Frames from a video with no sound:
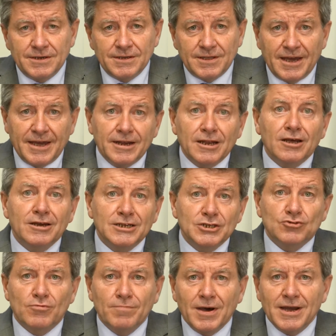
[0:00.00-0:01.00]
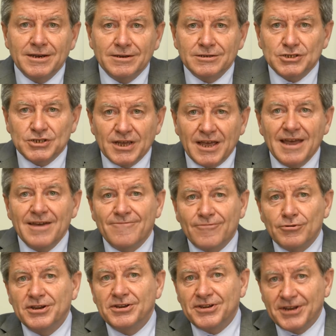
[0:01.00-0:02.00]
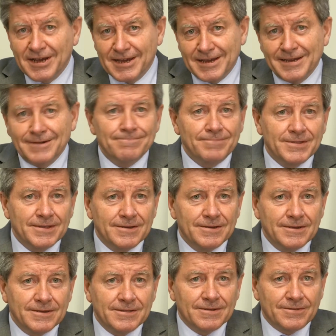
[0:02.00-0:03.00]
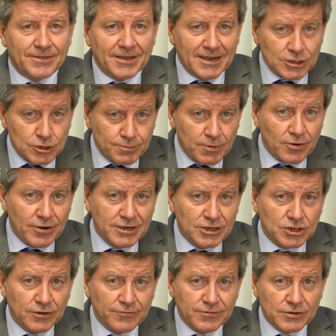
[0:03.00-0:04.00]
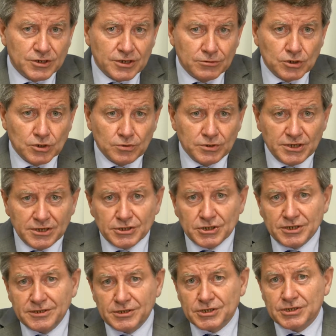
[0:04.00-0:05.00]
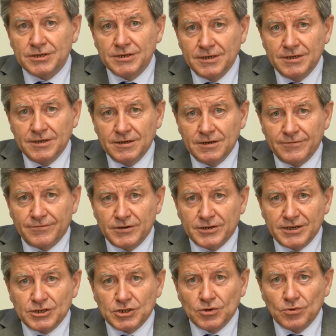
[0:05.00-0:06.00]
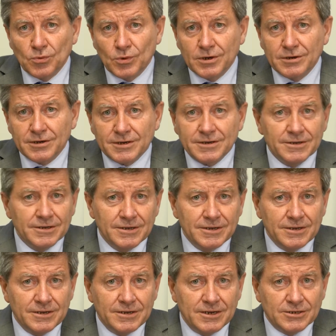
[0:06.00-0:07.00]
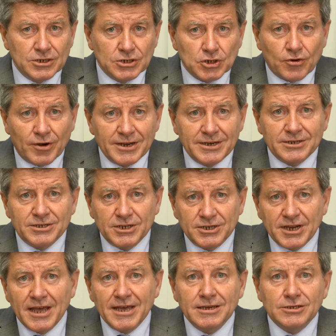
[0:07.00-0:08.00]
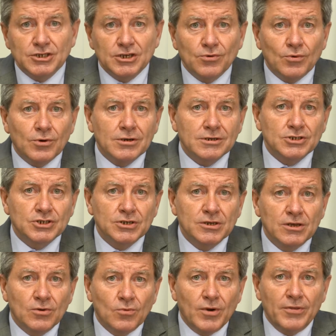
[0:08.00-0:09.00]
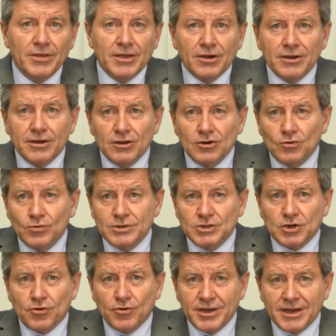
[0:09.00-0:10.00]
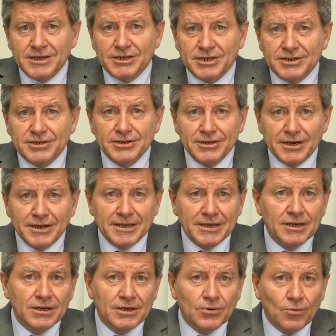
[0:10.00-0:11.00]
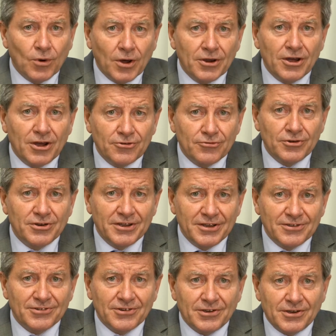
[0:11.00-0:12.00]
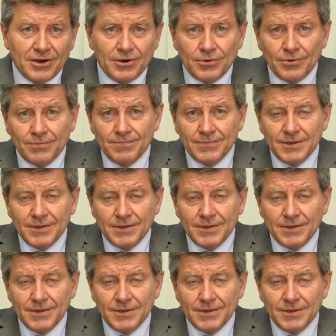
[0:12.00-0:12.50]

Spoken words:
The headlines remind us every day that the aspiration for social justice and for decent work is as great today as it was when the ILO was created nearly 100 years ago.